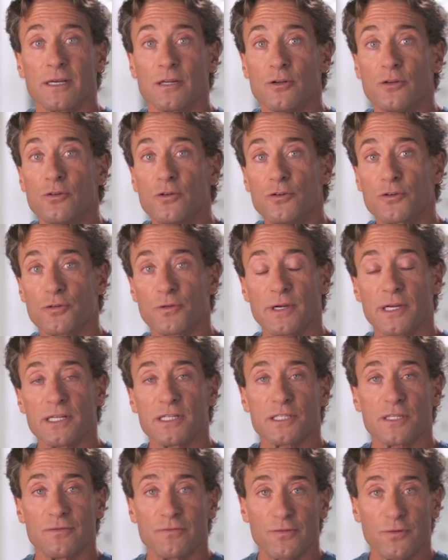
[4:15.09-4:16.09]

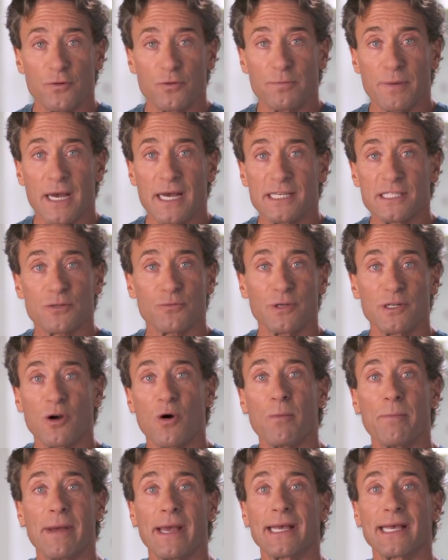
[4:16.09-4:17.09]
nutrients and food-based, we
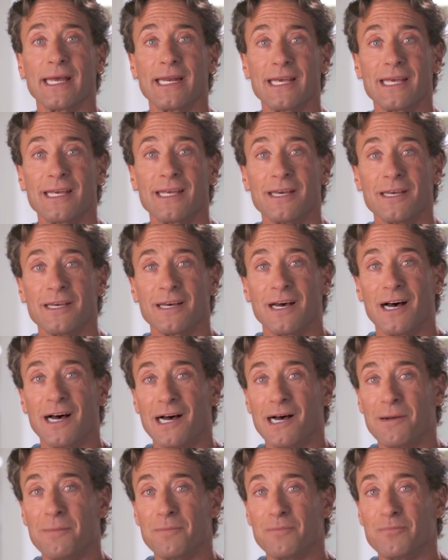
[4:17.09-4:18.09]
don't make any
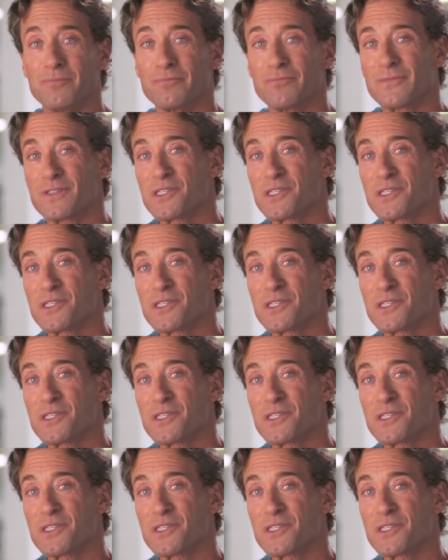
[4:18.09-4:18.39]
um,